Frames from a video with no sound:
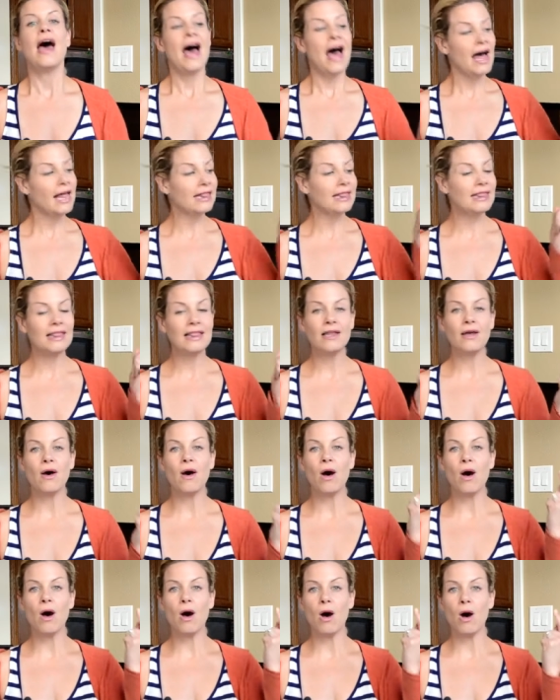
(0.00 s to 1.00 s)

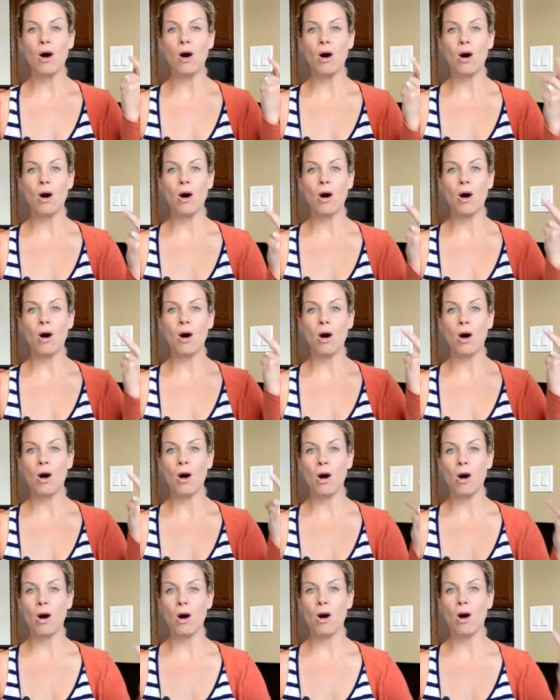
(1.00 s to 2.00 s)

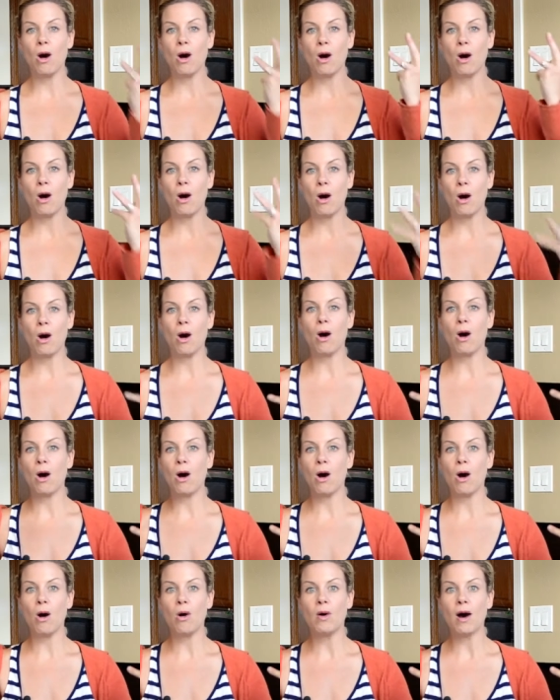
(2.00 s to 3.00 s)

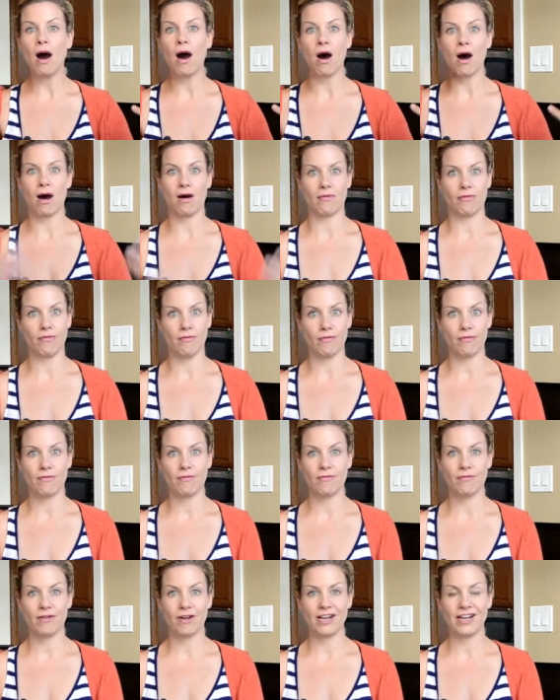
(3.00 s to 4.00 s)
Hello, off.
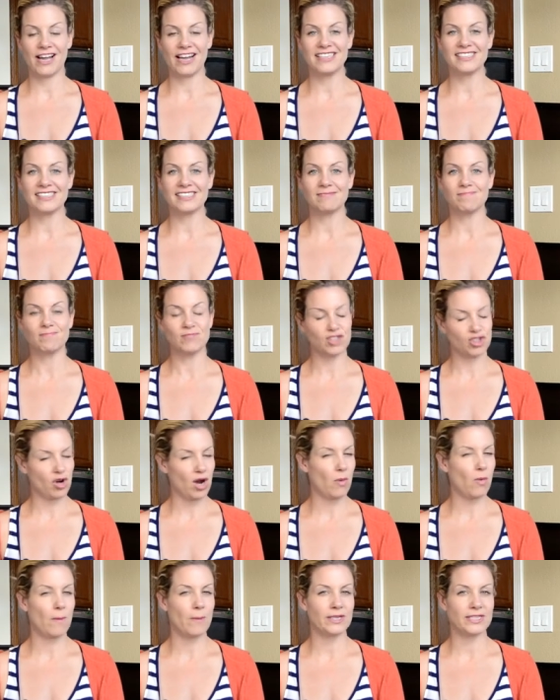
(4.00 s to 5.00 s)
Very nice. Let's try
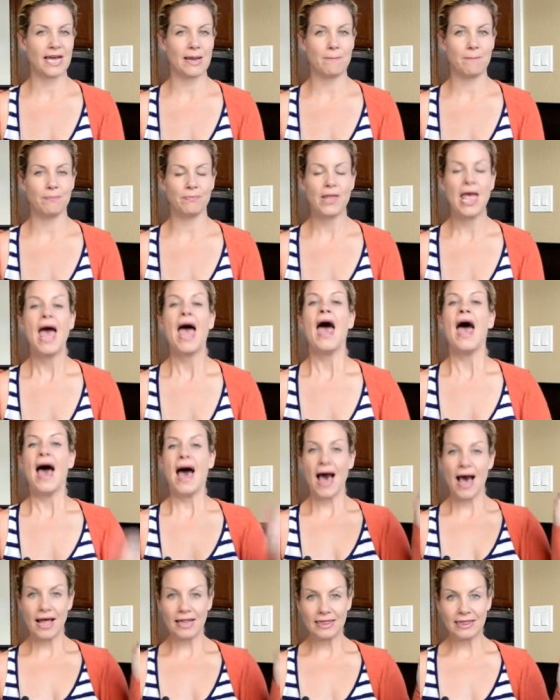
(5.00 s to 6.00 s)
it one more time.
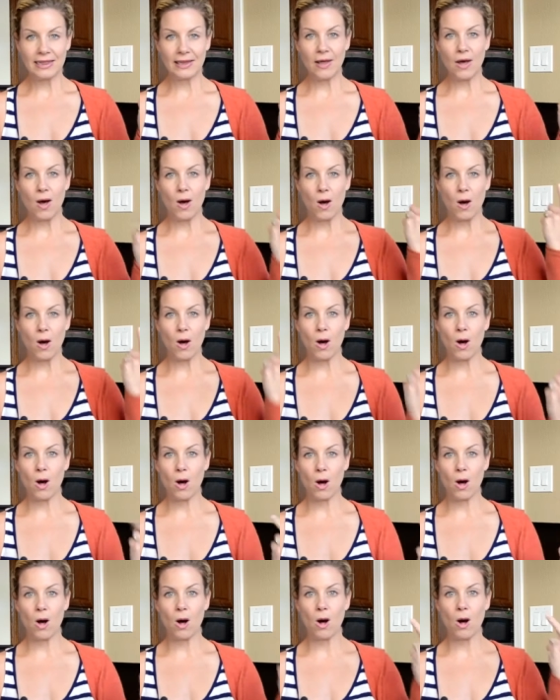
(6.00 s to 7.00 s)

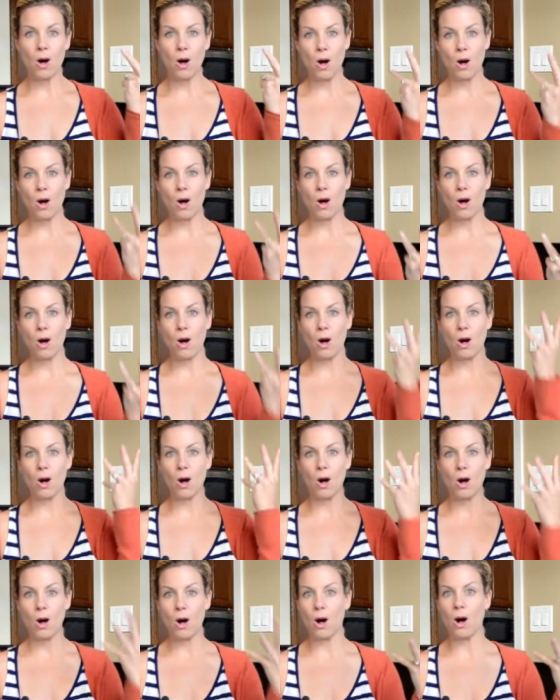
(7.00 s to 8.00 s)

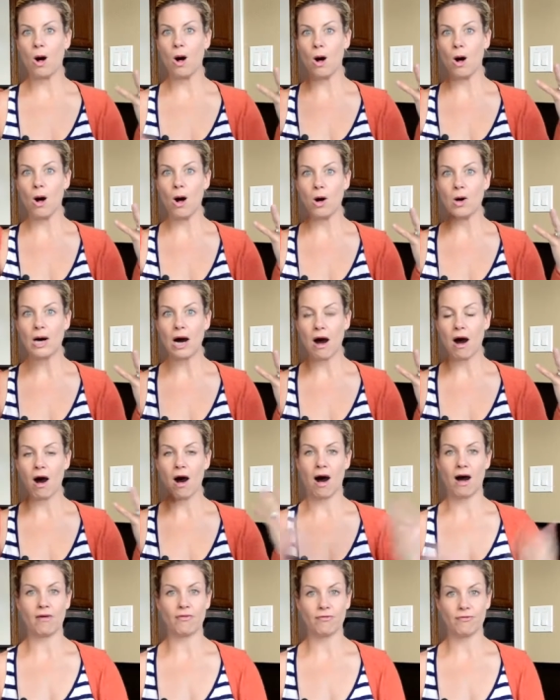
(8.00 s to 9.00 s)
Hello,
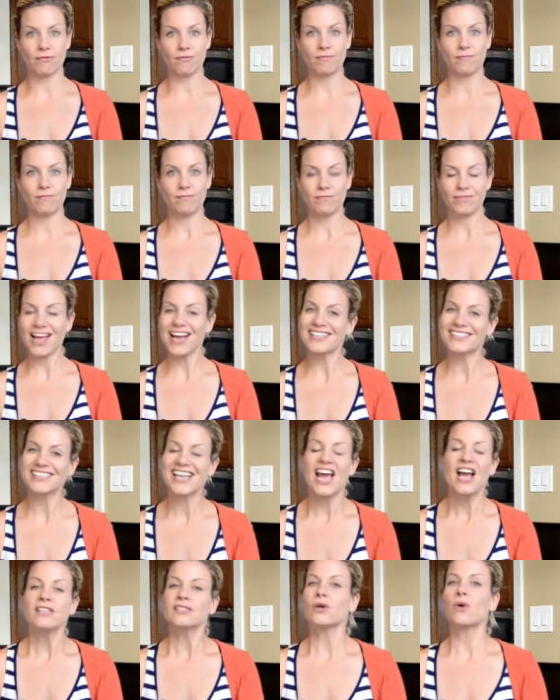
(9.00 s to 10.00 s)
off. Nice.
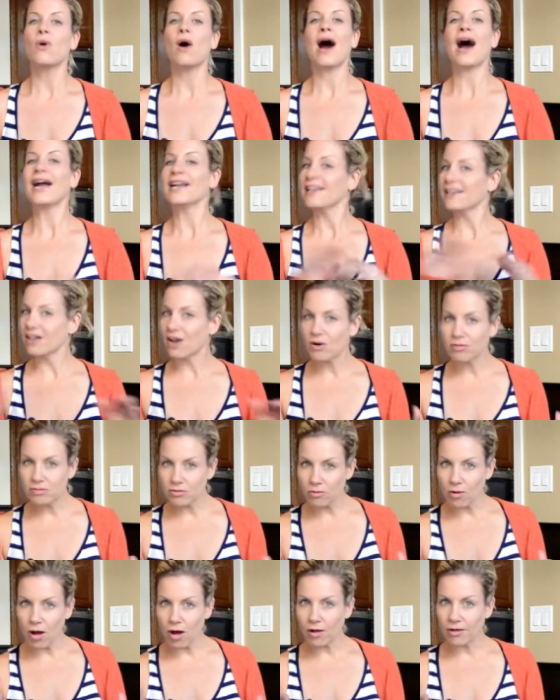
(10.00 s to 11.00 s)
So I didn't go
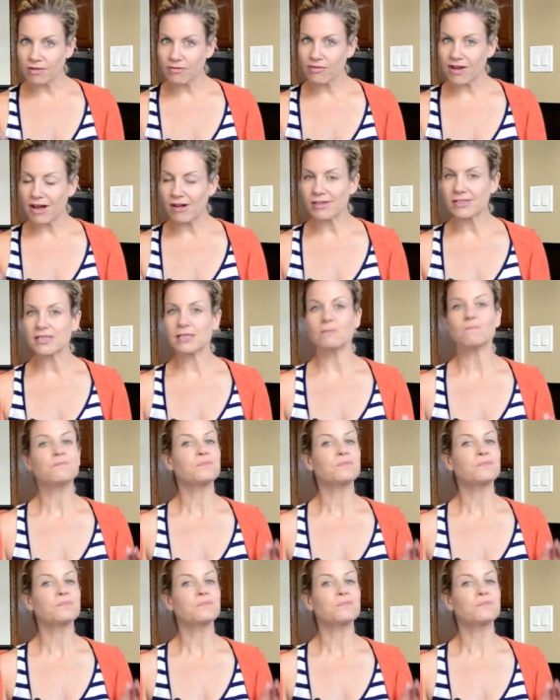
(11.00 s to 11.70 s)
through all the vowels.